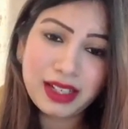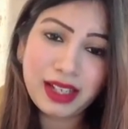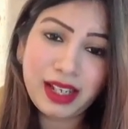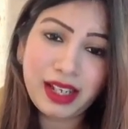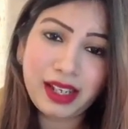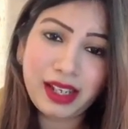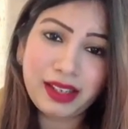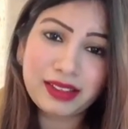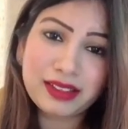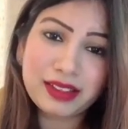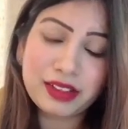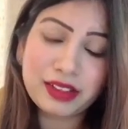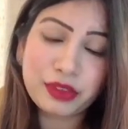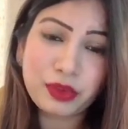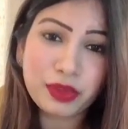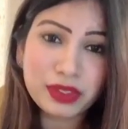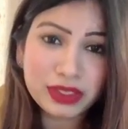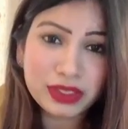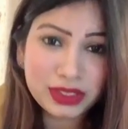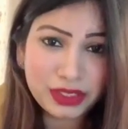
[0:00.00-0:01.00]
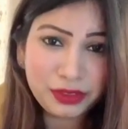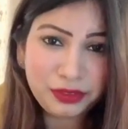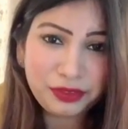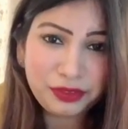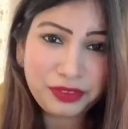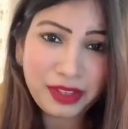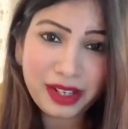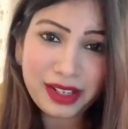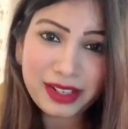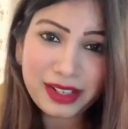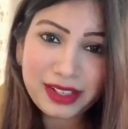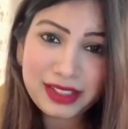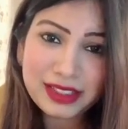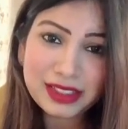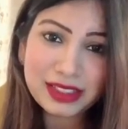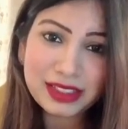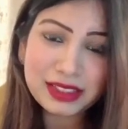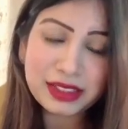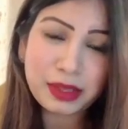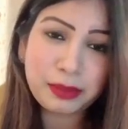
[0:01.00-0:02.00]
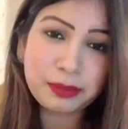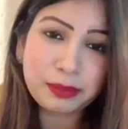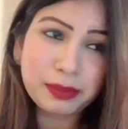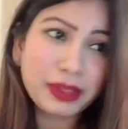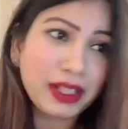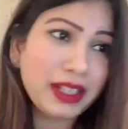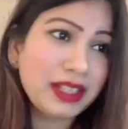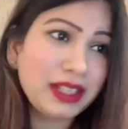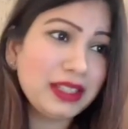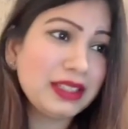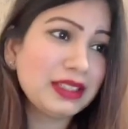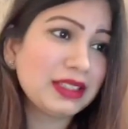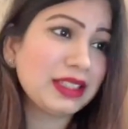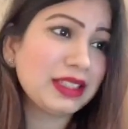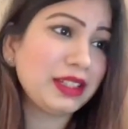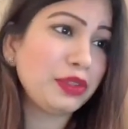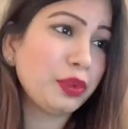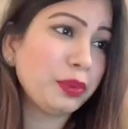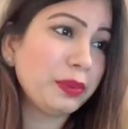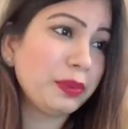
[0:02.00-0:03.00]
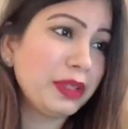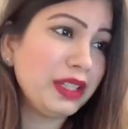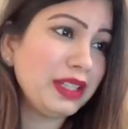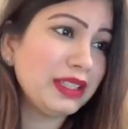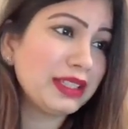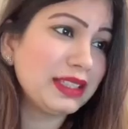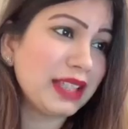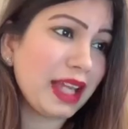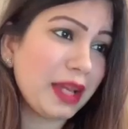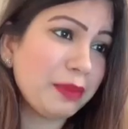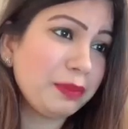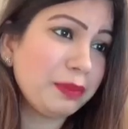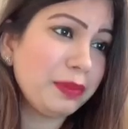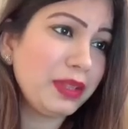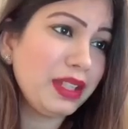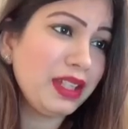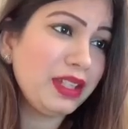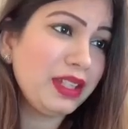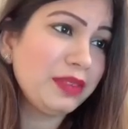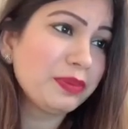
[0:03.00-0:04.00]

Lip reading: and there are constant fights and complaints and nobody is happy.